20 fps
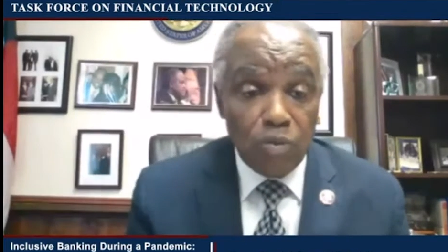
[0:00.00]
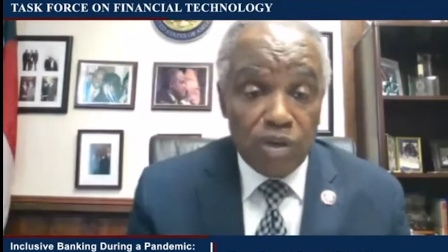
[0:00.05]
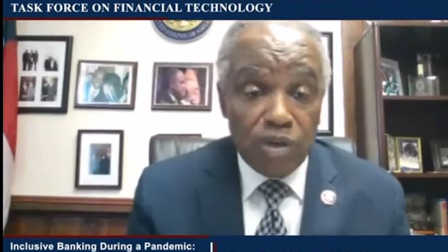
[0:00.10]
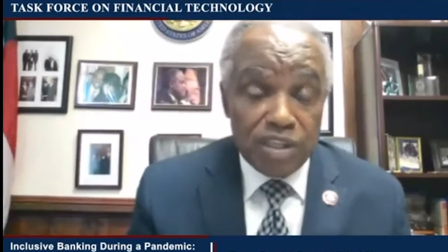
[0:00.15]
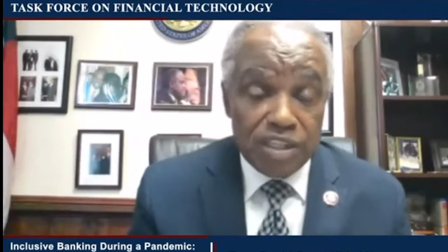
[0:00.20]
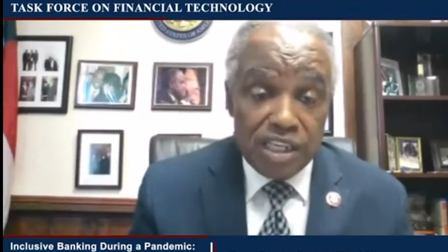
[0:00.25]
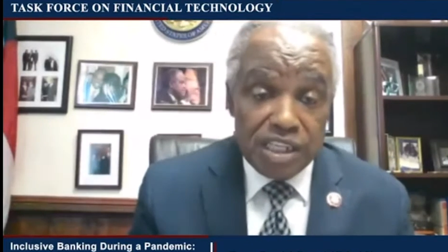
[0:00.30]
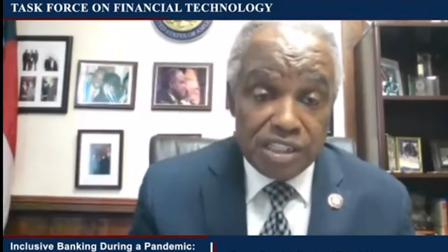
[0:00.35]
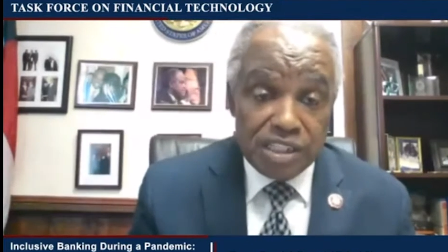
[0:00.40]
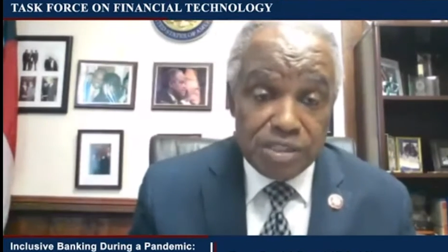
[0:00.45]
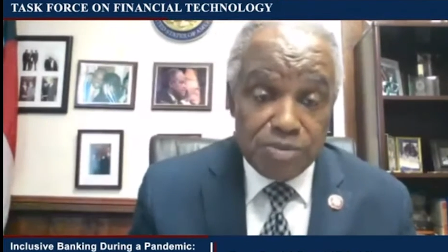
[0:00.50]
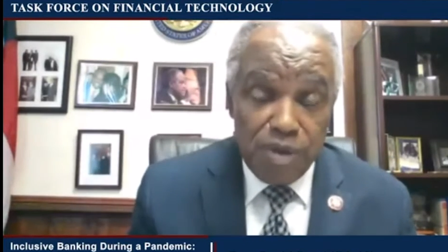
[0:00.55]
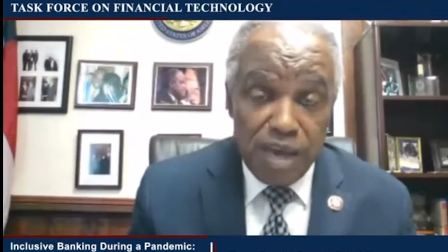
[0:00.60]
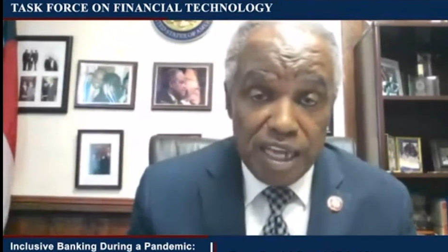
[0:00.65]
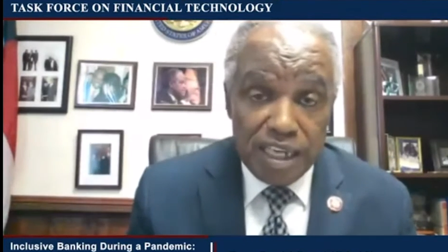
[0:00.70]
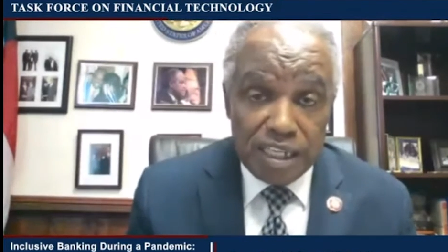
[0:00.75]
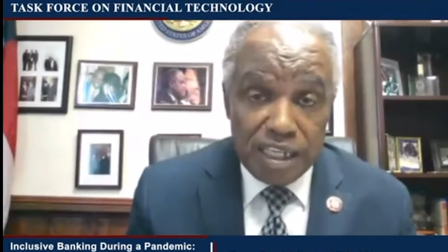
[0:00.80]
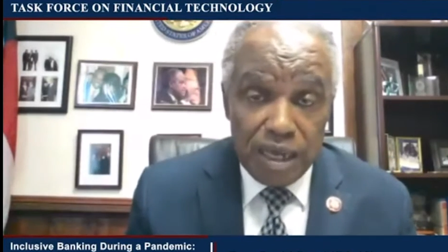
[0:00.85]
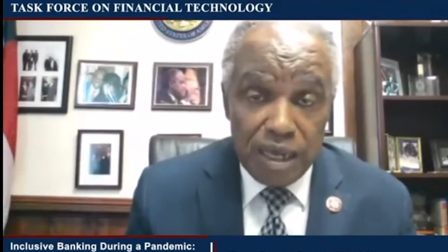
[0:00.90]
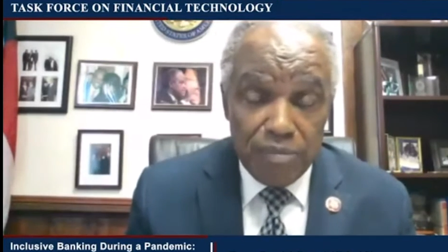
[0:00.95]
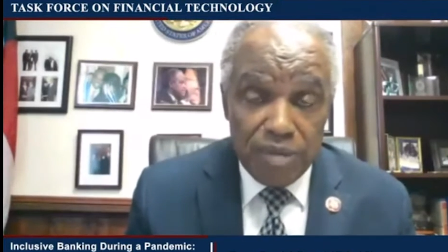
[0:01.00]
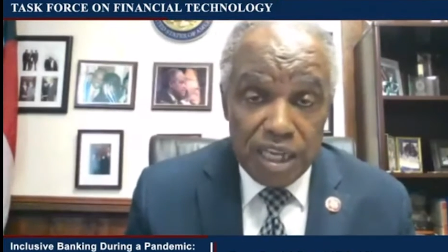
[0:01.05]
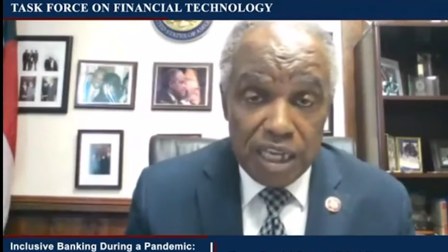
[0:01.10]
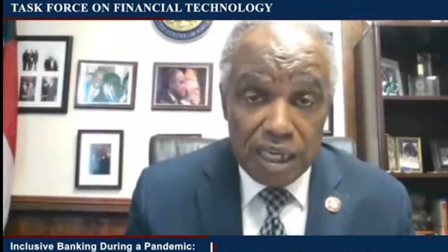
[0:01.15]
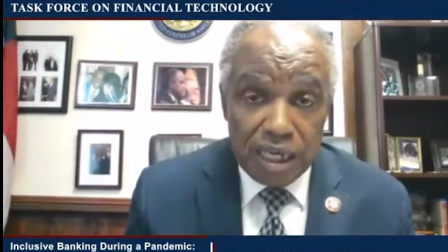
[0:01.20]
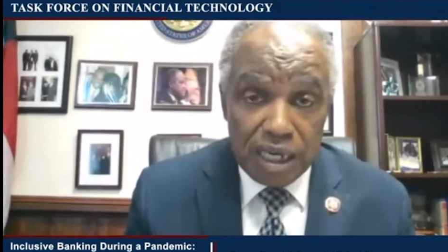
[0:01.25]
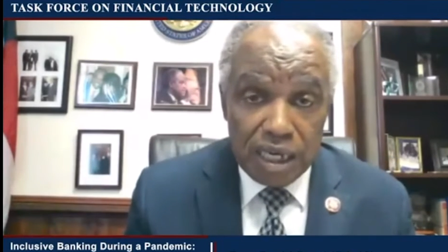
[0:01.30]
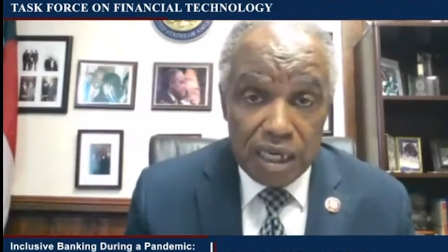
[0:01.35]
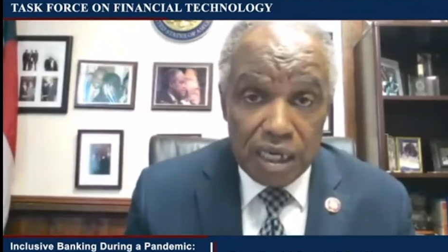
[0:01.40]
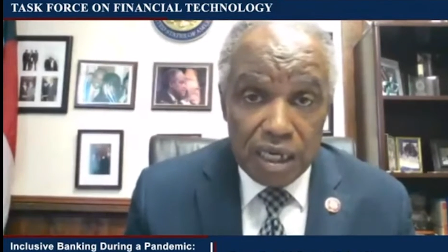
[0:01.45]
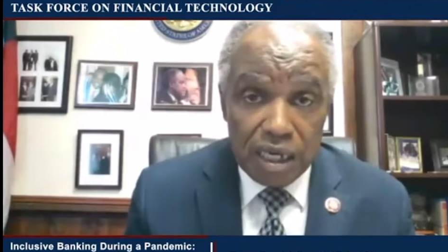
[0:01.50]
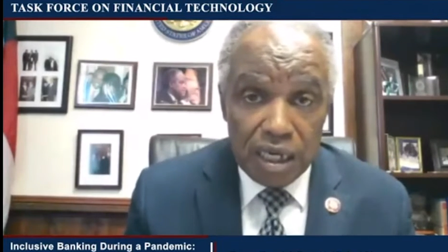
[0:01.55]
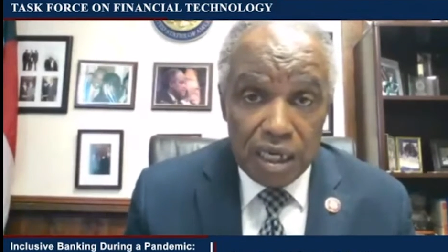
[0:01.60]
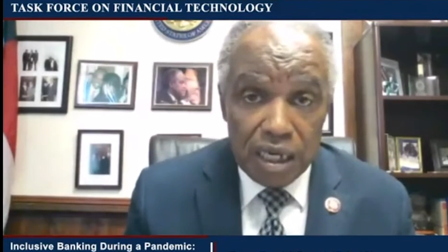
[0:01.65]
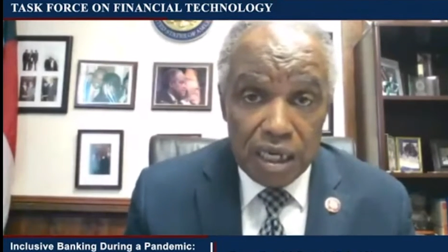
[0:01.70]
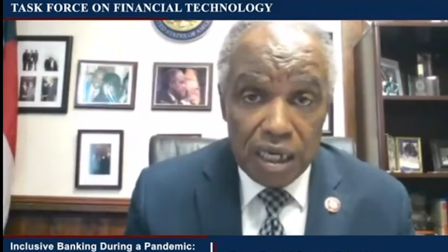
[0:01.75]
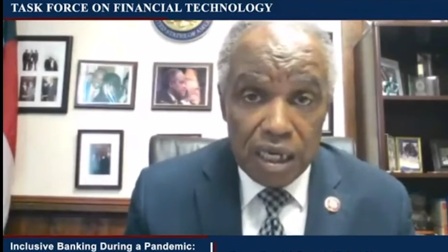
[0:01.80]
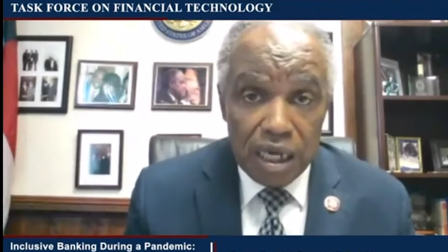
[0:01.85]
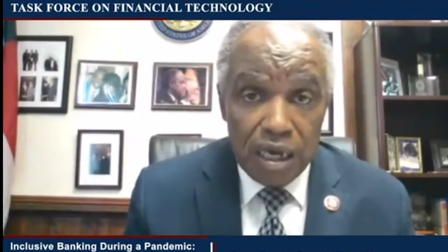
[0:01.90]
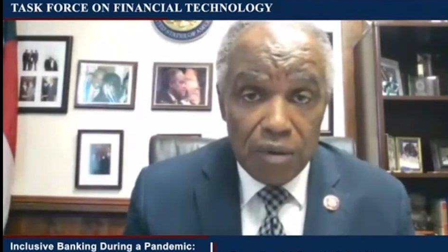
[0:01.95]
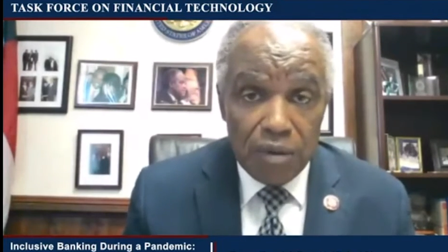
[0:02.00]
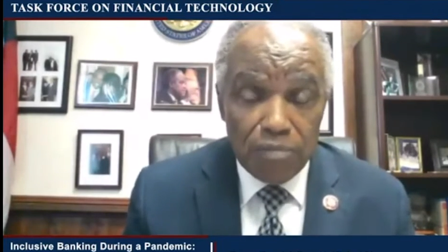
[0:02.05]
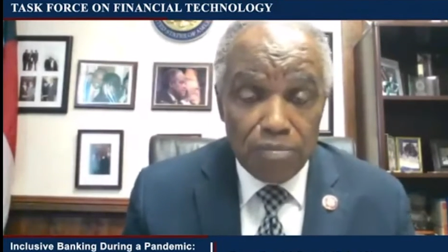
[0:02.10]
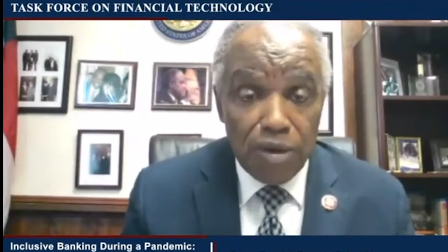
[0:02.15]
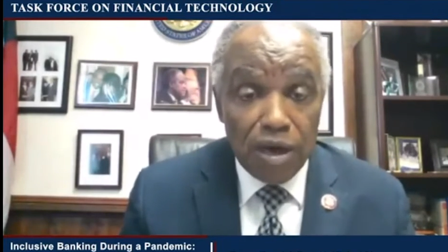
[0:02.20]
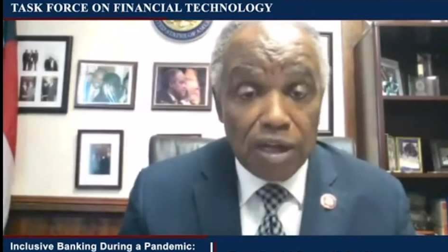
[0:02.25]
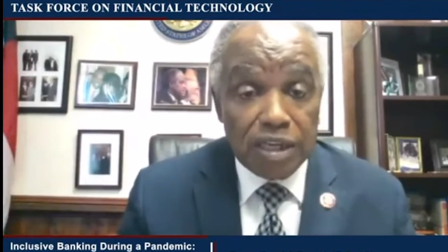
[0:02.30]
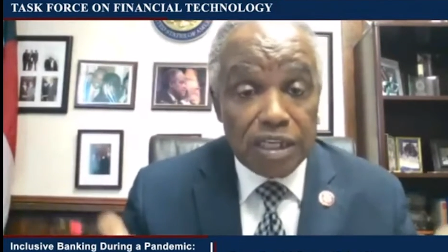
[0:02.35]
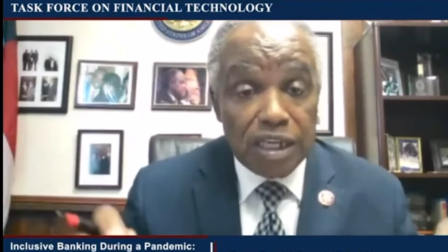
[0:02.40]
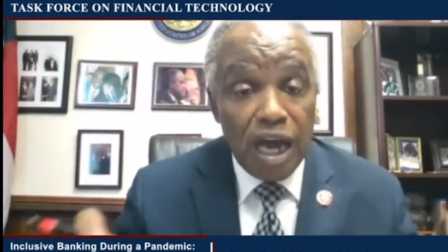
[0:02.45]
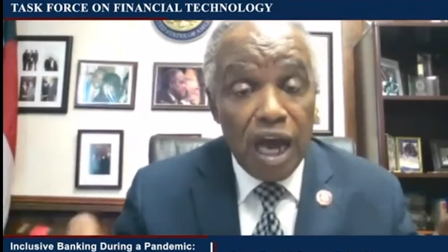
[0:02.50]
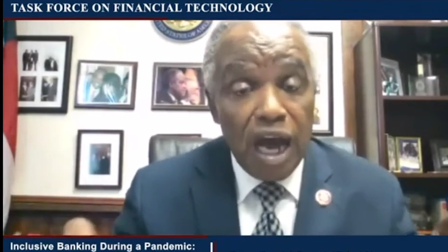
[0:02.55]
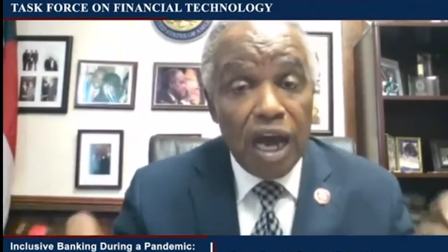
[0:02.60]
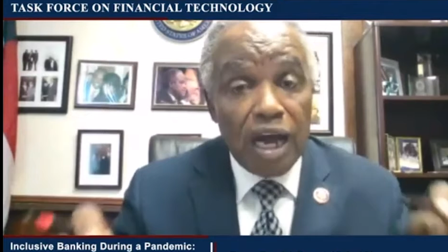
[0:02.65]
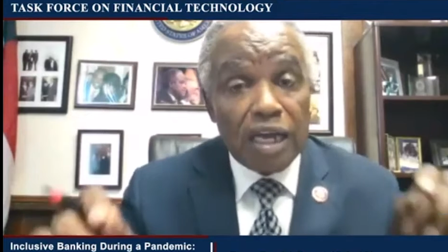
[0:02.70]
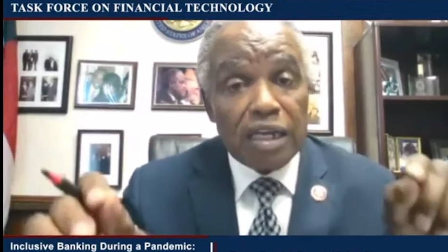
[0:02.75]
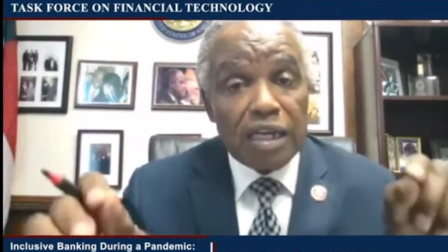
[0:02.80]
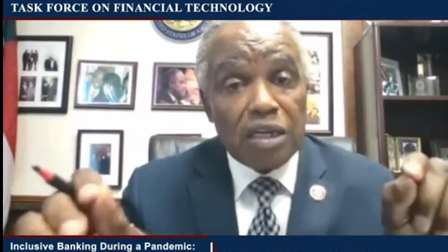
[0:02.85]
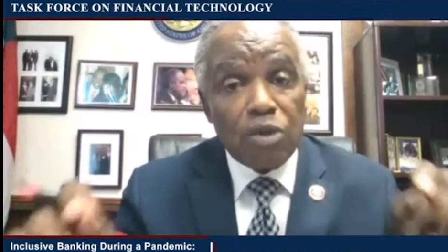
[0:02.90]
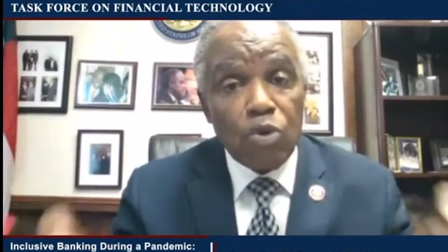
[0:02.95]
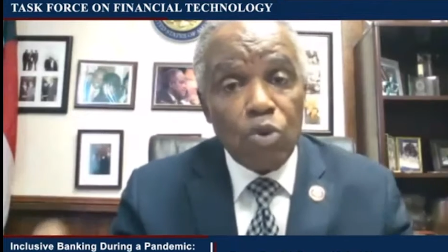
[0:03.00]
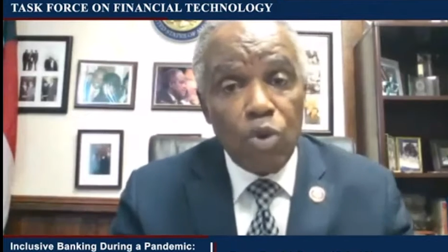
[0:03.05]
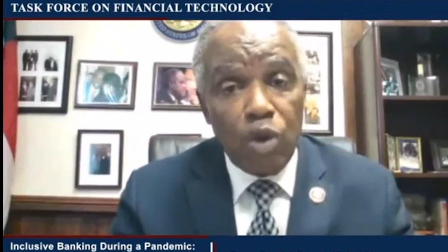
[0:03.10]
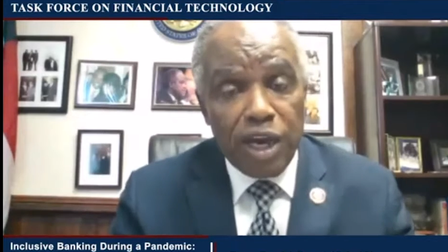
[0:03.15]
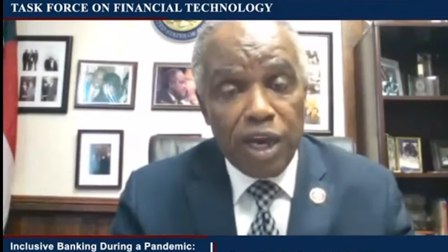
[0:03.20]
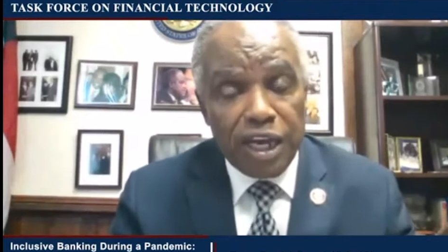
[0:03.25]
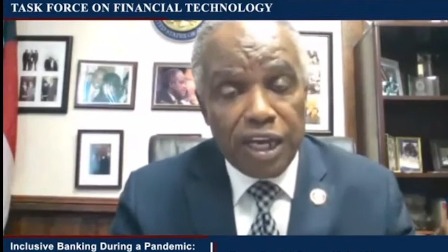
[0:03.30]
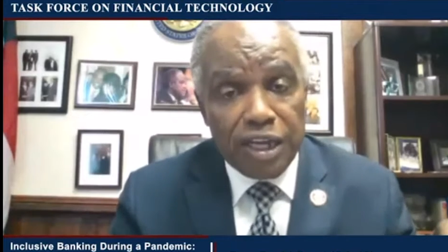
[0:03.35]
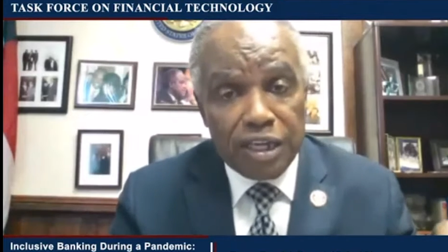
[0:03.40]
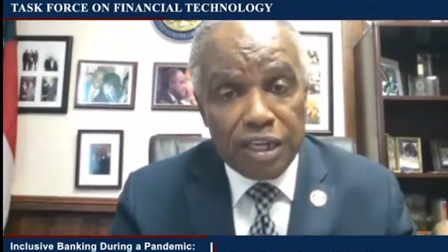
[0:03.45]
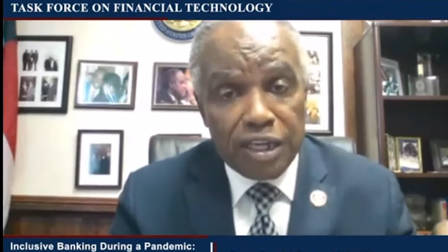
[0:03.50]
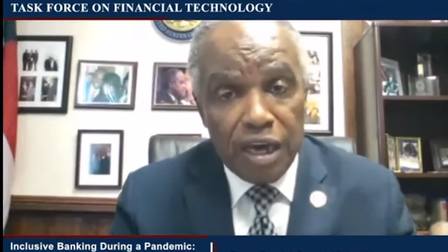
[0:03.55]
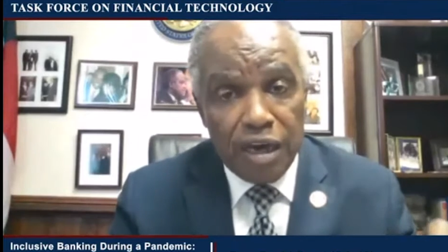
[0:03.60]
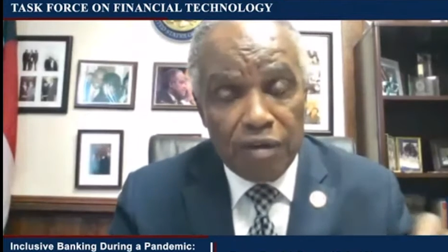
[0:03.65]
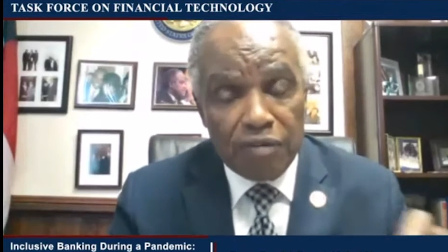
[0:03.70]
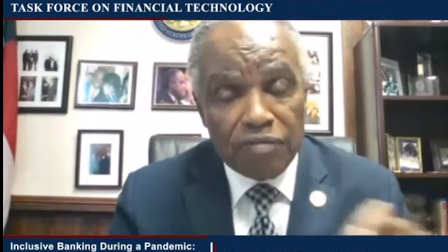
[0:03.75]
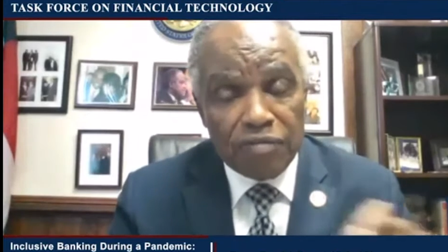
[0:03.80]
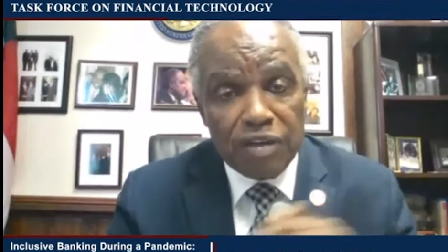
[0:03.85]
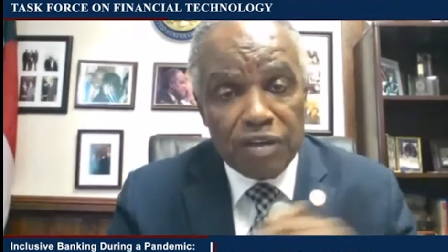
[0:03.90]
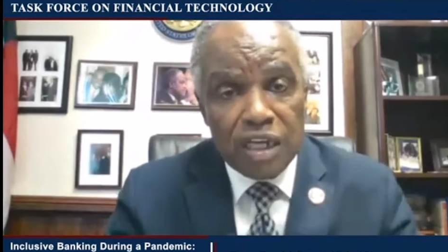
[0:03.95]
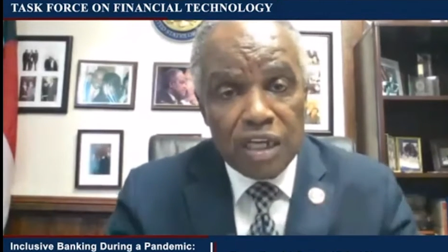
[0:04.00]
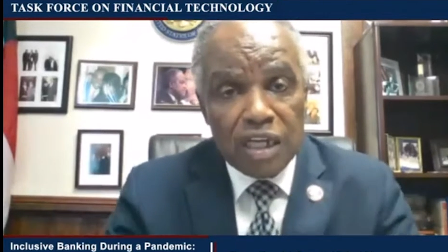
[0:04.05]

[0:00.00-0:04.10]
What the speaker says: with this pandemic, but not quick enough.